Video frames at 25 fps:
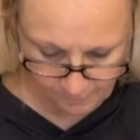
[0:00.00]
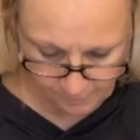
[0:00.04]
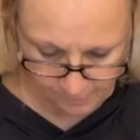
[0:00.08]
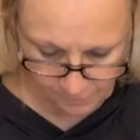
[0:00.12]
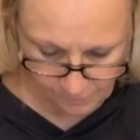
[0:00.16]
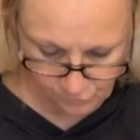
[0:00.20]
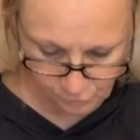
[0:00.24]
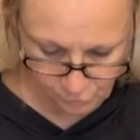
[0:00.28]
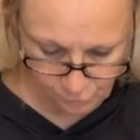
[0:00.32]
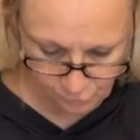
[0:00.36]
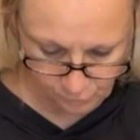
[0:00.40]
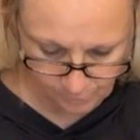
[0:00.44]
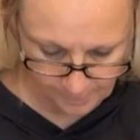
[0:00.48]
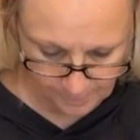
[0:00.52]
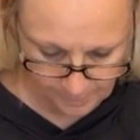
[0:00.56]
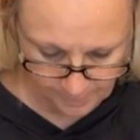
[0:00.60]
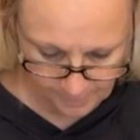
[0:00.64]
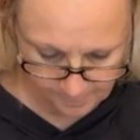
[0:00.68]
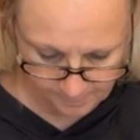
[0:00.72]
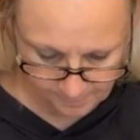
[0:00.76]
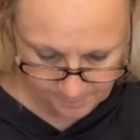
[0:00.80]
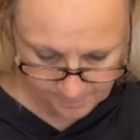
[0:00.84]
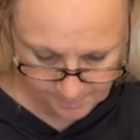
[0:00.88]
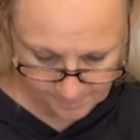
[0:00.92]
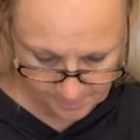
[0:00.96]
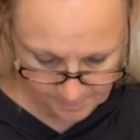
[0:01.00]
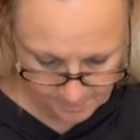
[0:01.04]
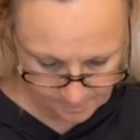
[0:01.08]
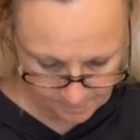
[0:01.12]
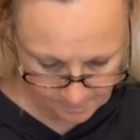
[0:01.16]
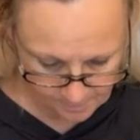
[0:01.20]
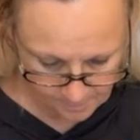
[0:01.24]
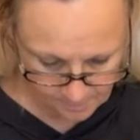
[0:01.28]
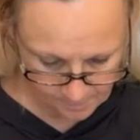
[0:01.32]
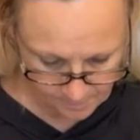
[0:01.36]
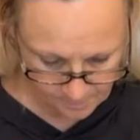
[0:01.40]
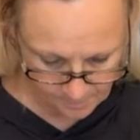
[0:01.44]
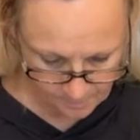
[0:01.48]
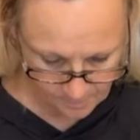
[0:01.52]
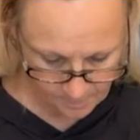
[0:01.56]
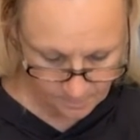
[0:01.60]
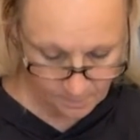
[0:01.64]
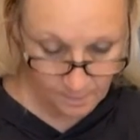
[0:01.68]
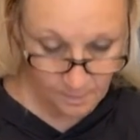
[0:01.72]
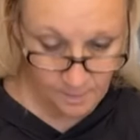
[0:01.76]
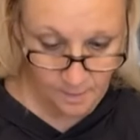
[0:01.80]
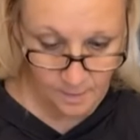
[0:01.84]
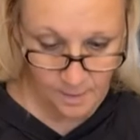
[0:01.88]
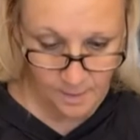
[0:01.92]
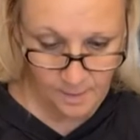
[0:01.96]
get drips.
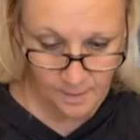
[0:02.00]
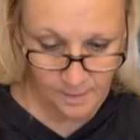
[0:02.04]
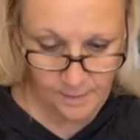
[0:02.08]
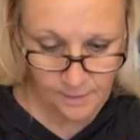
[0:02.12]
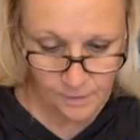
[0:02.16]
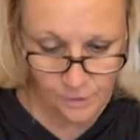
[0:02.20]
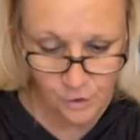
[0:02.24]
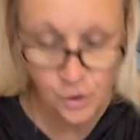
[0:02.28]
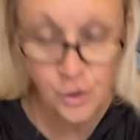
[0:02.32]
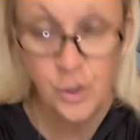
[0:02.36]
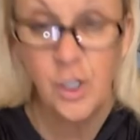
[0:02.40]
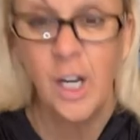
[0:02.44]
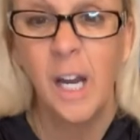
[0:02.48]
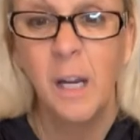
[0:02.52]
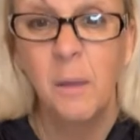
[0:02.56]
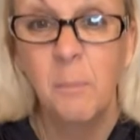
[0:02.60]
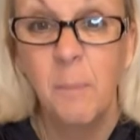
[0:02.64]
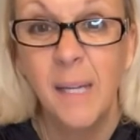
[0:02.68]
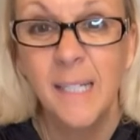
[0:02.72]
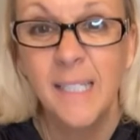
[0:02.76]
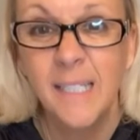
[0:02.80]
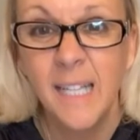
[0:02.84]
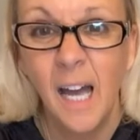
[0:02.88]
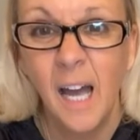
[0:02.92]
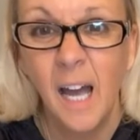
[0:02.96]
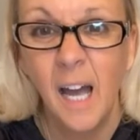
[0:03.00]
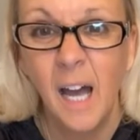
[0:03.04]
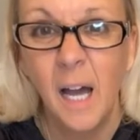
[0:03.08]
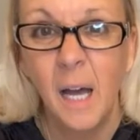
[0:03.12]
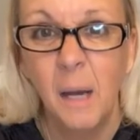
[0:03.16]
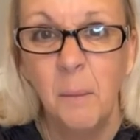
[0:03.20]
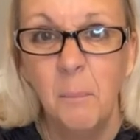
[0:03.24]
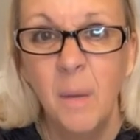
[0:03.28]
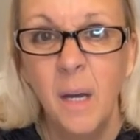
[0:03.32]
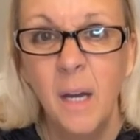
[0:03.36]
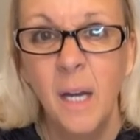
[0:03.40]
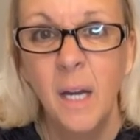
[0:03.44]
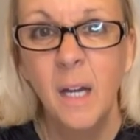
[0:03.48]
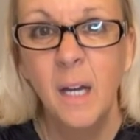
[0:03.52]
I need to check my time.